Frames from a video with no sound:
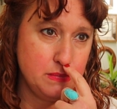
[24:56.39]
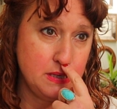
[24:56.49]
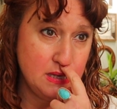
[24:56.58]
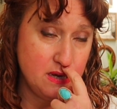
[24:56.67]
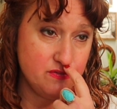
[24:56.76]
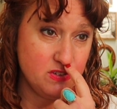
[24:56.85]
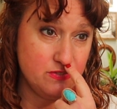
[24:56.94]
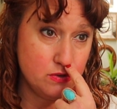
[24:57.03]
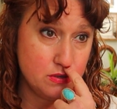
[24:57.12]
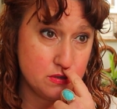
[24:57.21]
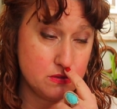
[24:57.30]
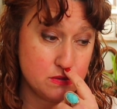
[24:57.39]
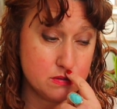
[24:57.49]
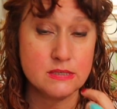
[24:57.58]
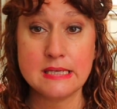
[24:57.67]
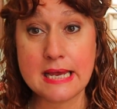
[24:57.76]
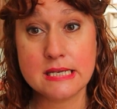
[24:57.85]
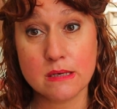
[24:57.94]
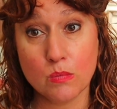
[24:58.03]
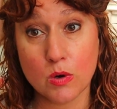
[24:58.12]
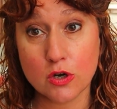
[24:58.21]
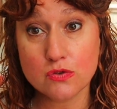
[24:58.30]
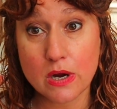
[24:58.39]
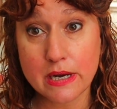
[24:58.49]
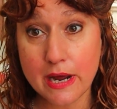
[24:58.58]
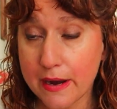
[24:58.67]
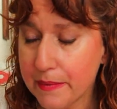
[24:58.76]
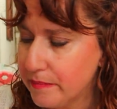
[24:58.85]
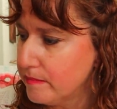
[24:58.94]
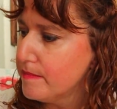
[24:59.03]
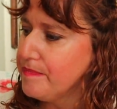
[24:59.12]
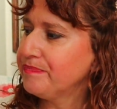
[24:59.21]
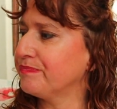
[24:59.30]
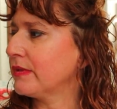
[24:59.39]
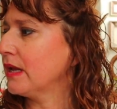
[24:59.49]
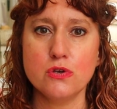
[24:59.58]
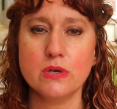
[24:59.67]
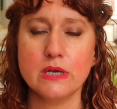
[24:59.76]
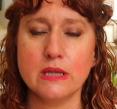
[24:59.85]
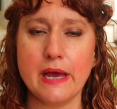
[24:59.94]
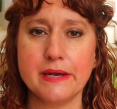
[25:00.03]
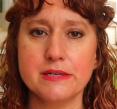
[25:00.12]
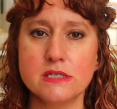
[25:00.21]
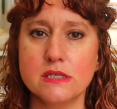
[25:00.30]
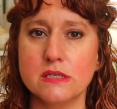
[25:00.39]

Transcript: be helpful if you could say some words right now. So you can like